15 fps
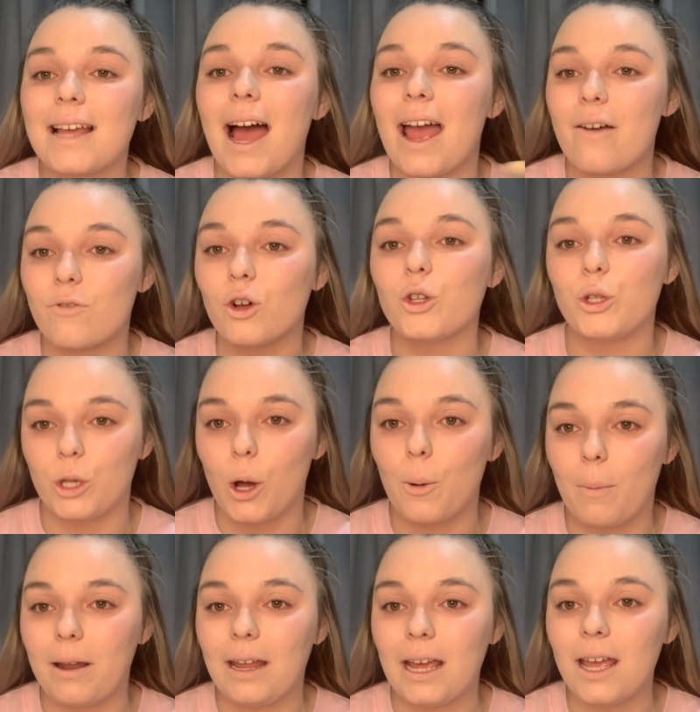have got so
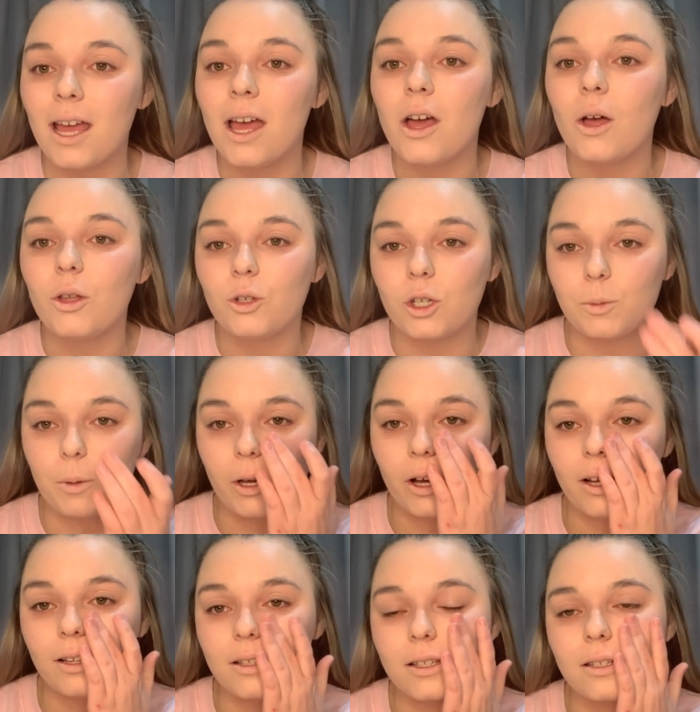many just
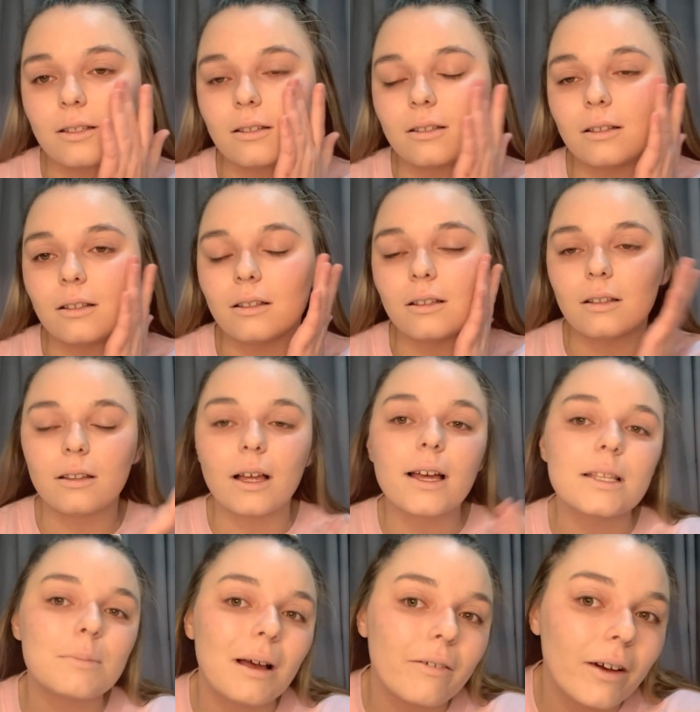because,
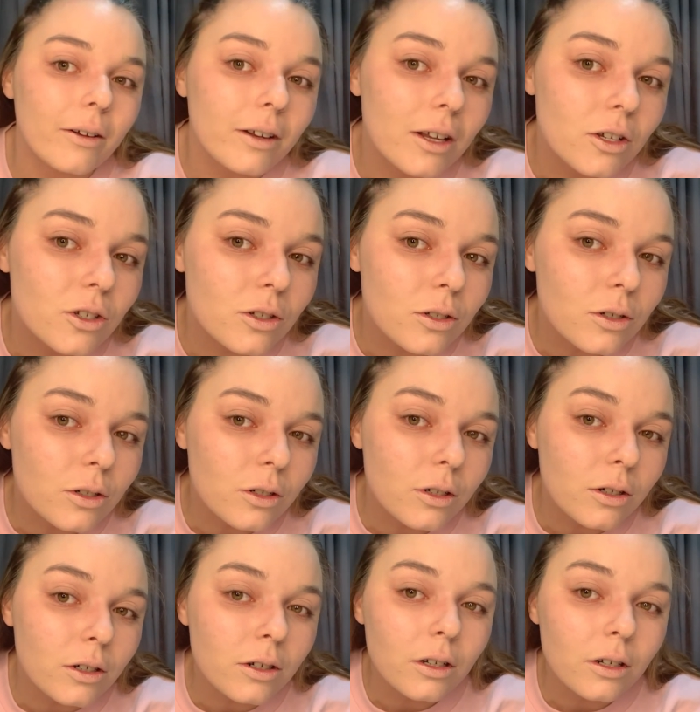is my foundation done?